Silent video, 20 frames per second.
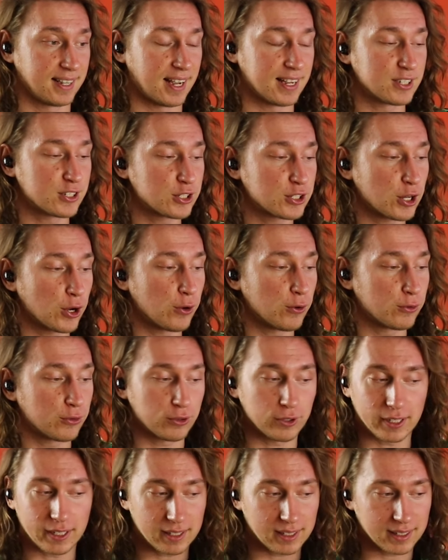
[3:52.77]
and so
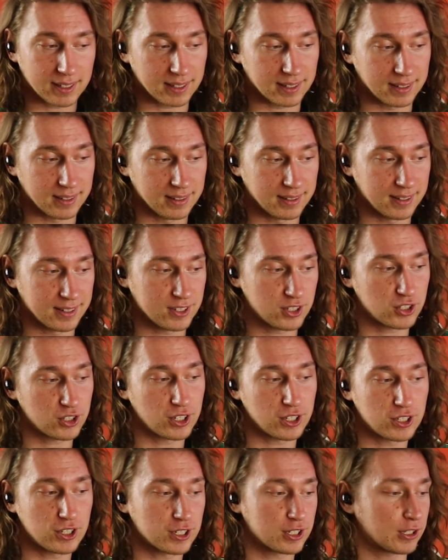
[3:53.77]
freely it
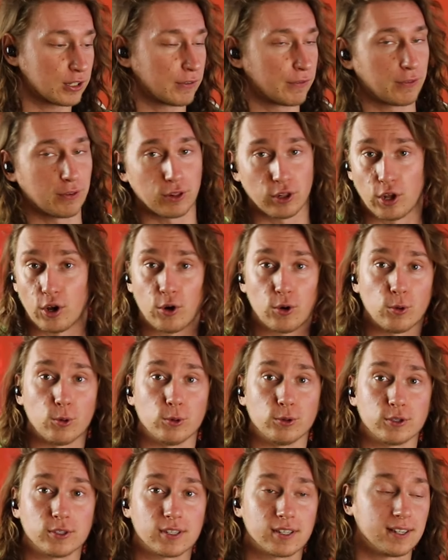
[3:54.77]
she just
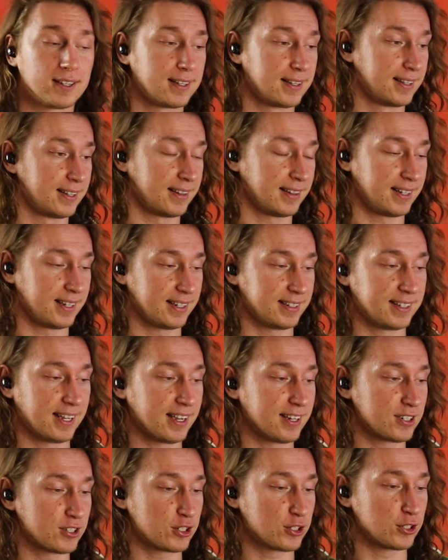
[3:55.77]
flows like
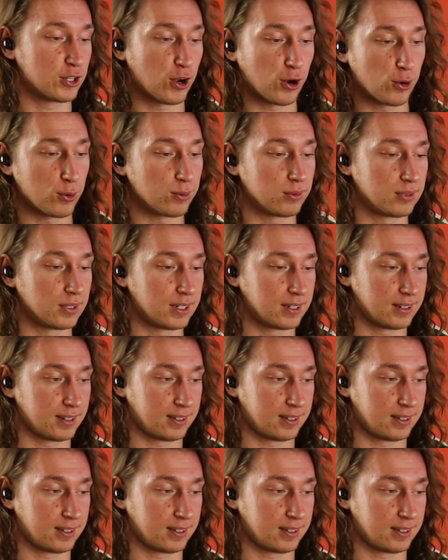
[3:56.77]
there is no